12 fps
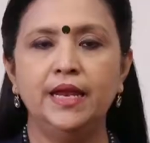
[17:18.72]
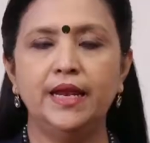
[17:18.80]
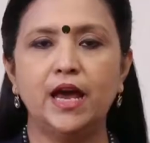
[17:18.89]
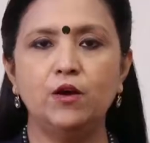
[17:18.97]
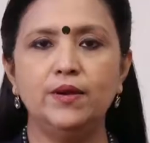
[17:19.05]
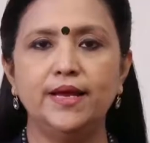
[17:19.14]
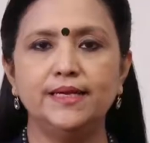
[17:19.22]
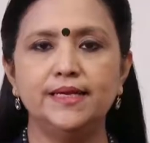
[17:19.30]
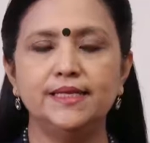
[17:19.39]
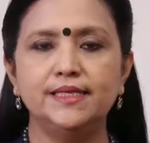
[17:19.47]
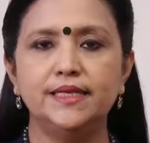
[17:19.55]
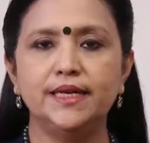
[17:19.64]
Now let
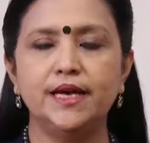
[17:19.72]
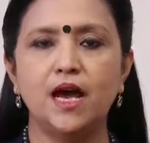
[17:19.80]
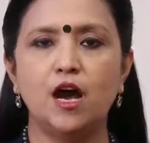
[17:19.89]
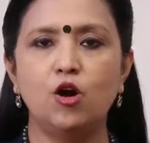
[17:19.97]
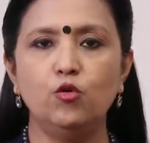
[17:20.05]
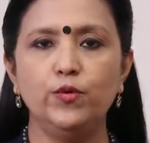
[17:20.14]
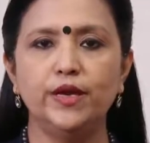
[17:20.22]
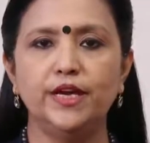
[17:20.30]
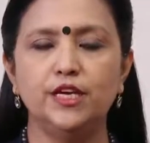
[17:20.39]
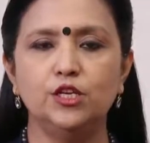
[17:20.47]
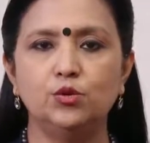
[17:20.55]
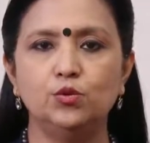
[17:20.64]
us see how we
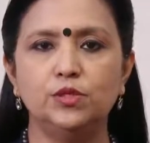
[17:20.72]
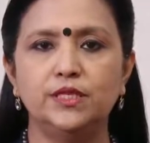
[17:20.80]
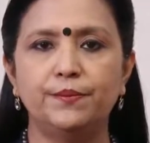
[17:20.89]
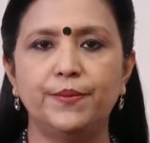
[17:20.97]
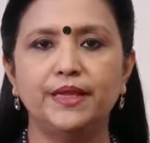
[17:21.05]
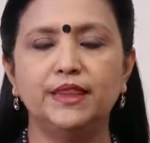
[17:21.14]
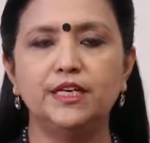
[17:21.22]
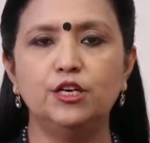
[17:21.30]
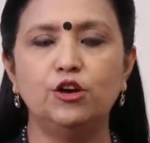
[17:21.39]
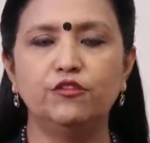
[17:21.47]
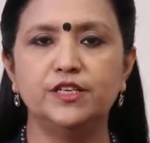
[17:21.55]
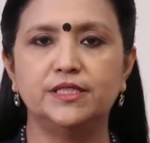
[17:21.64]
can use the method
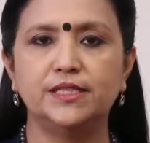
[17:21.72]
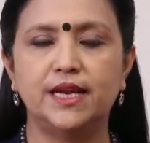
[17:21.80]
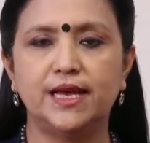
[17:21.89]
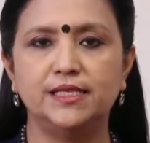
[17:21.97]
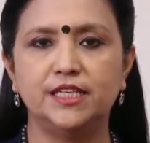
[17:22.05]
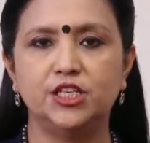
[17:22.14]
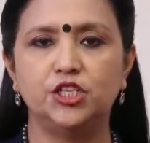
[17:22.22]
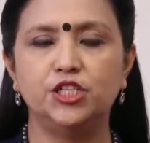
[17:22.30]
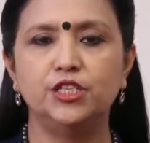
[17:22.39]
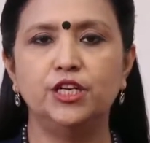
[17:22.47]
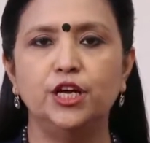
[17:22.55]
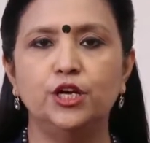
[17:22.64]
of
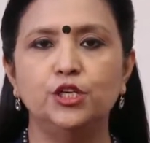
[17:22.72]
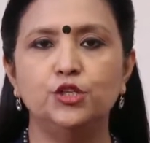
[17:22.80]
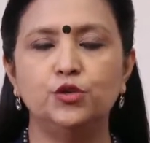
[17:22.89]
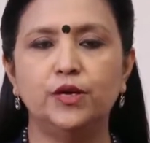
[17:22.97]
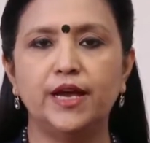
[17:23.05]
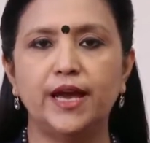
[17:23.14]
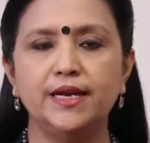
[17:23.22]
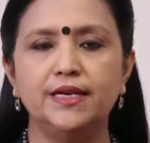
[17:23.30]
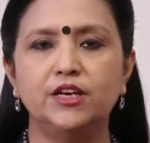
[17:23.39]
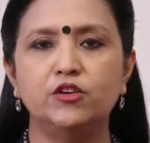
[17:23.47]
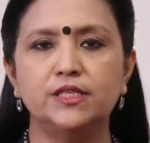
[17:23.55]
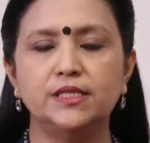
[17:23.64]
crystallization to
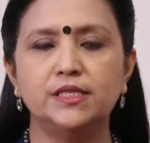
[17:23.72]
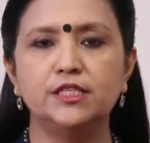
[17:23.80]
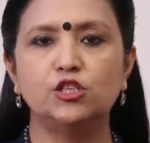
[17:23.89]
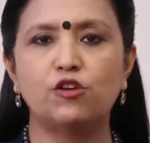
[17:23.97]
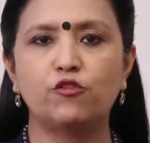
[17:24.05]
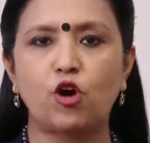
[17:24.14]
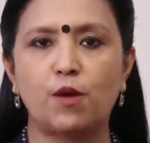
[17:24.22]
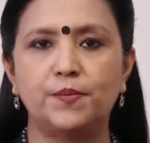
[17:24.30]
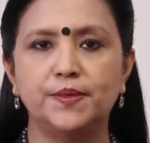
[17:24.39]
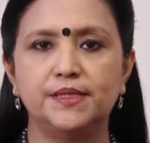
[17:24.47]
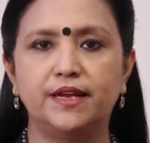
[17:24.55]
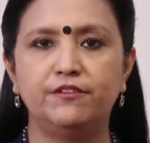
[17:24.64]
get crystals of
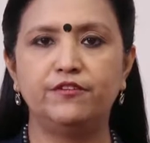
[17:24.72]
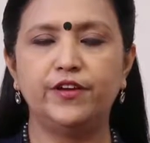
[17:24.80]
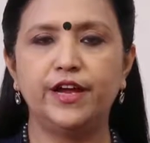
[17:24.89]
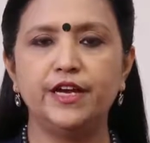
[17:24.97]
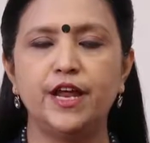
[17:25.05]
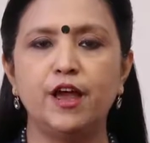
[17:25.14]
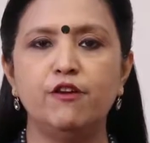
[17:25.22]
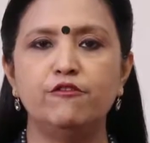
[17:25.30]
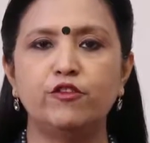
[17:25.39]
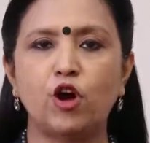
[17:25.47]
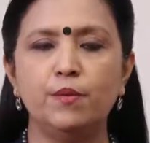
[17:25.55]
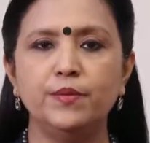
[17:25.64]
copper sulfate
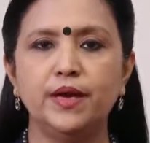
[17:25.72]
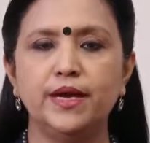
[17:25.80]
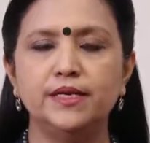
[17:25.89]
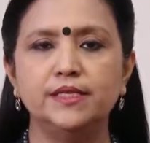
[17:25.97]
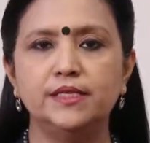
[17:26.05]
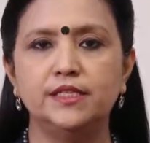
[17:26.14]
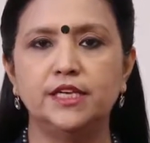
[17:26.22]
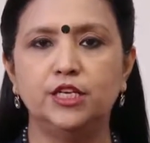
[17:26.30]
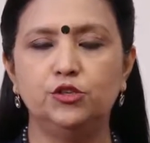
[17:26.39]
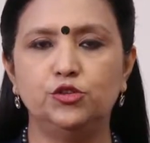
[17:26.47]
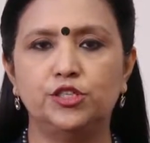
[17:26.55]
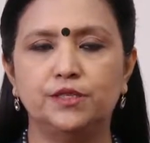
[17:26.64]
from its
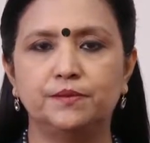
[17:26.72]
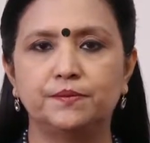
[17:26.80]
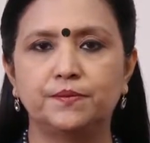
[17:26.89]
solution.